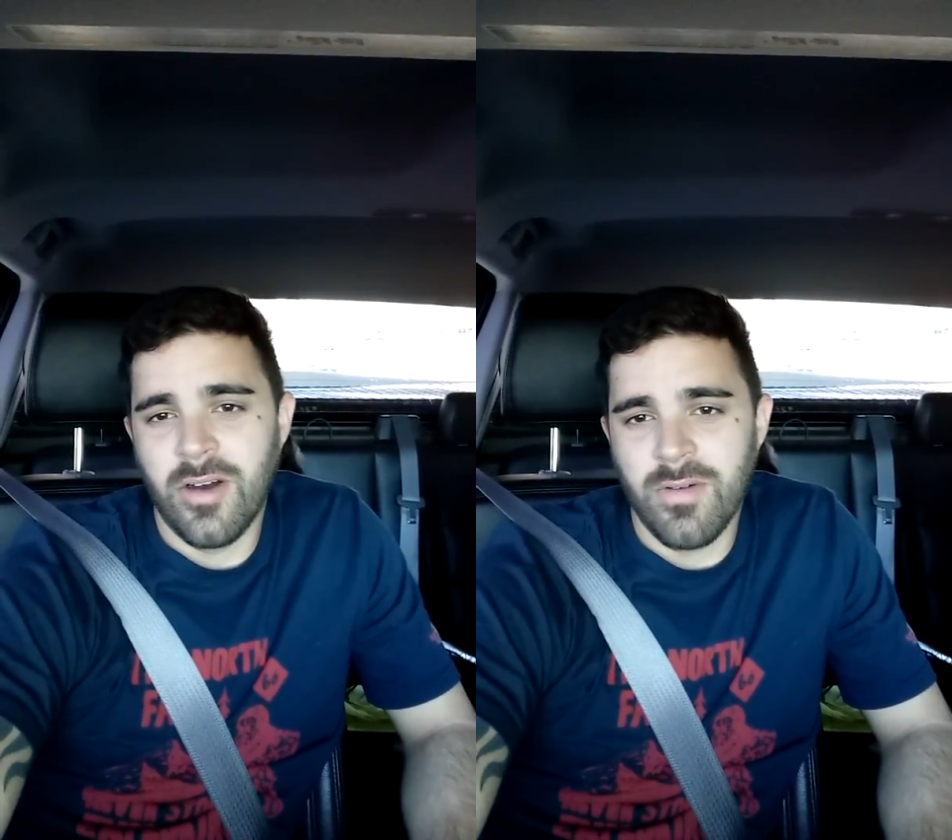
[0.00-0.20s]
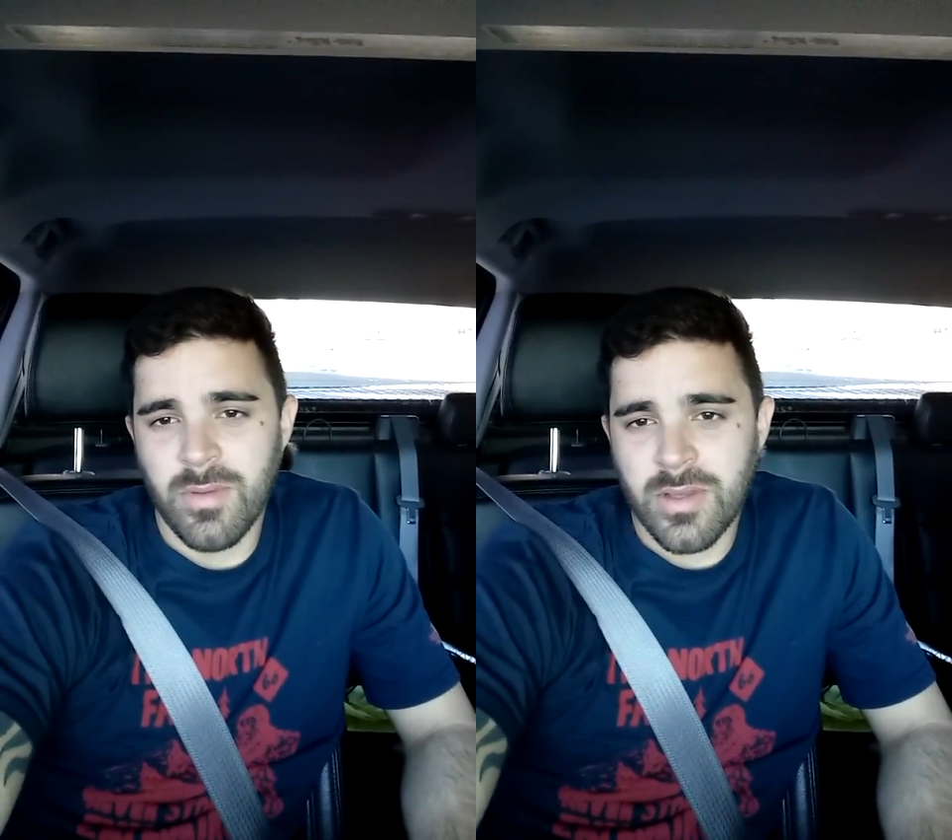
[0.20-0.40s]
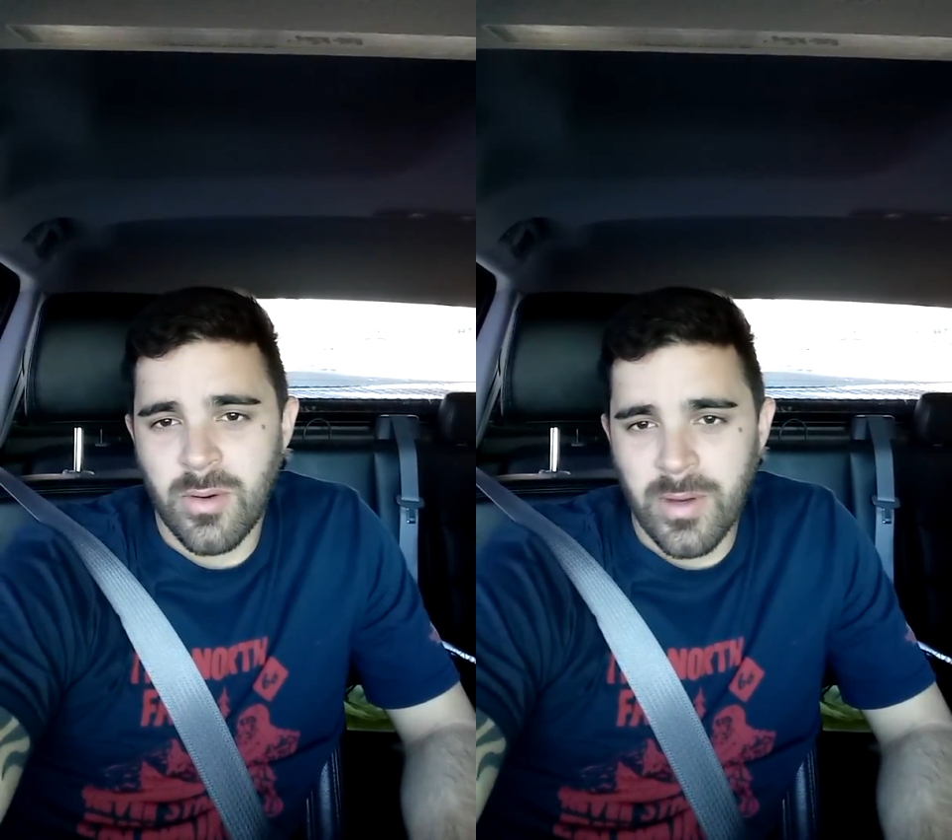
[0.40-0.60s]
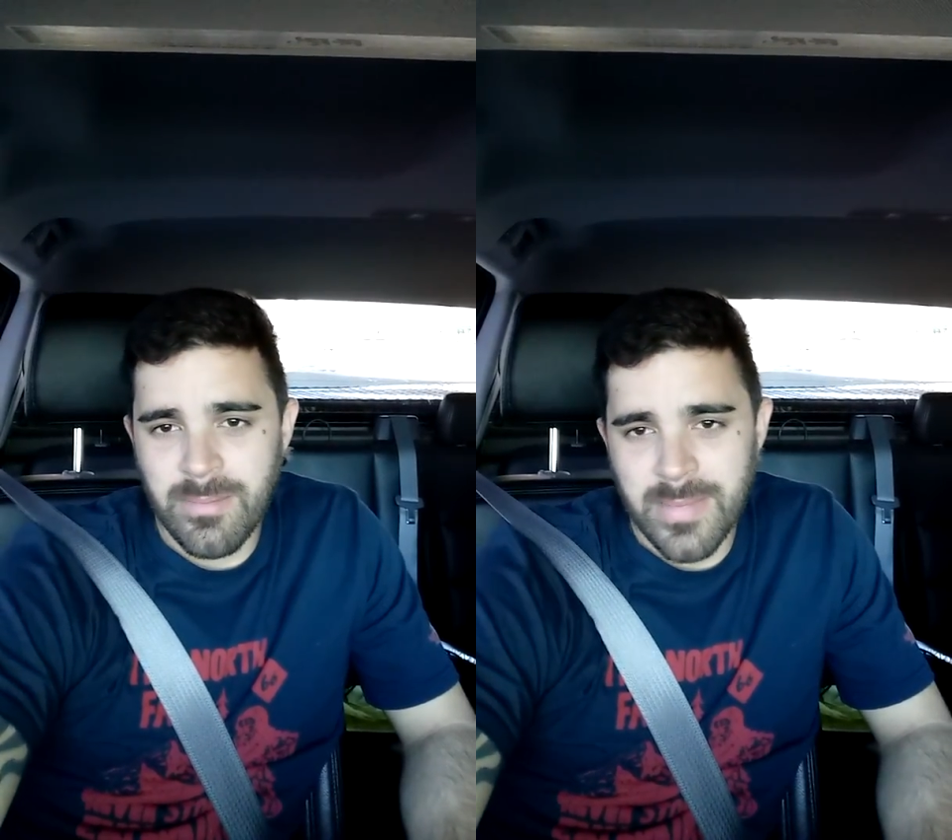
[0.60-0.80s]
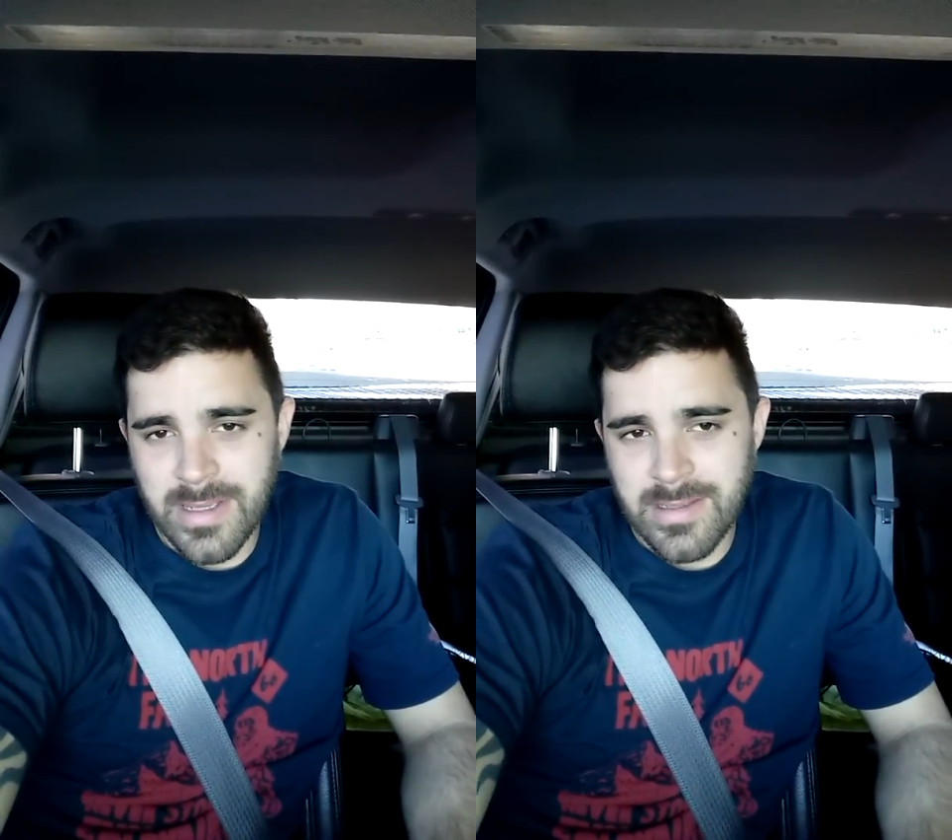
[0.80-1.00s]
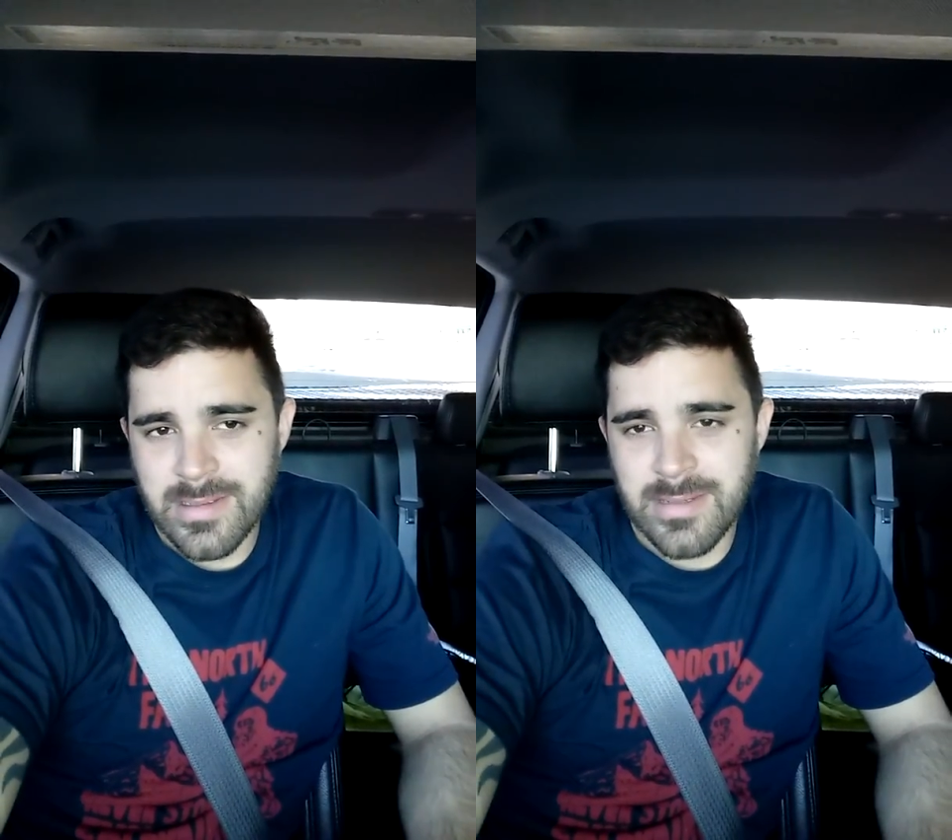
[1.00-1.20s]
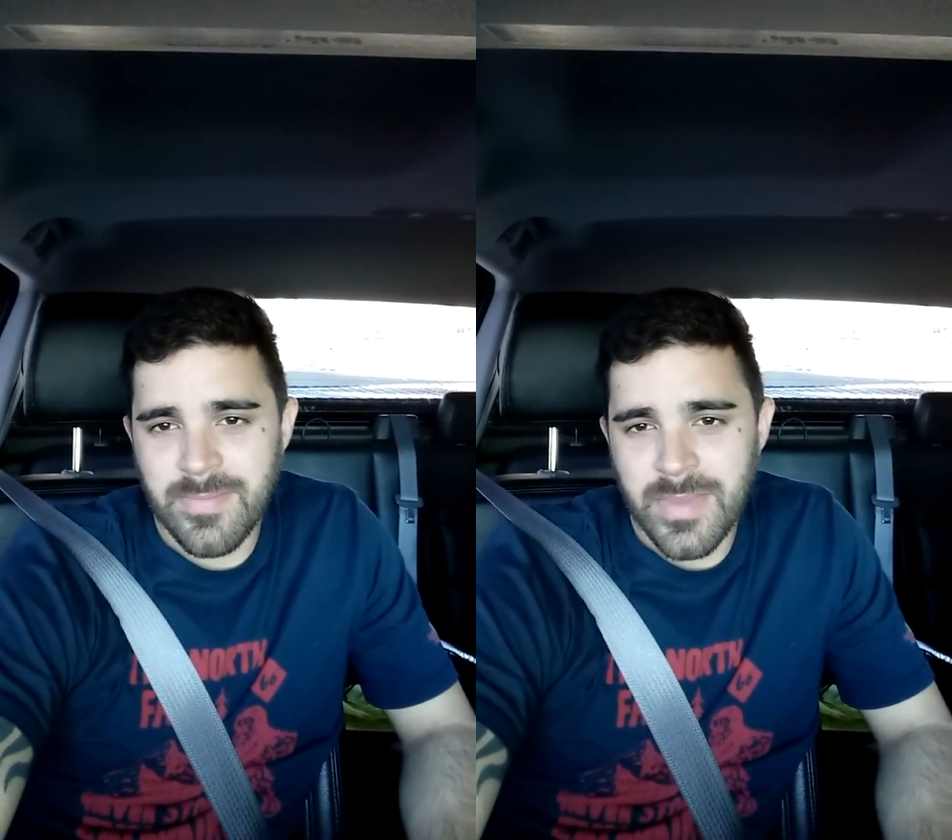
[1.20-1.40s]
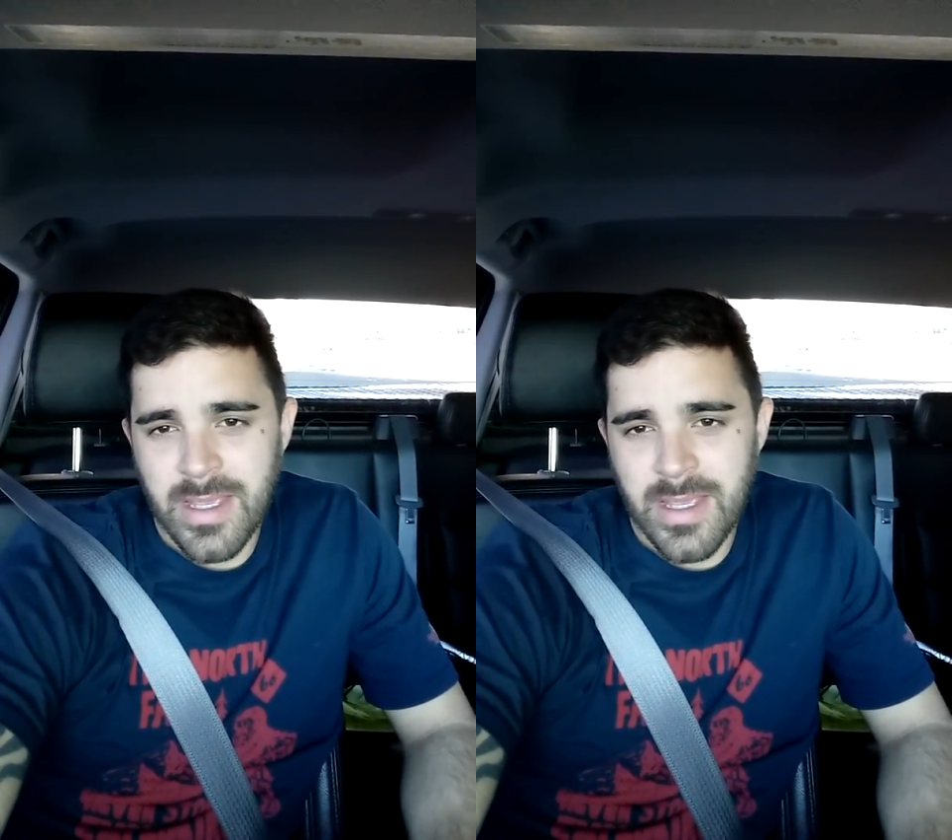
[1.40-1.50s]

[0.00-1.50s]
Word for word: over with Coinbase.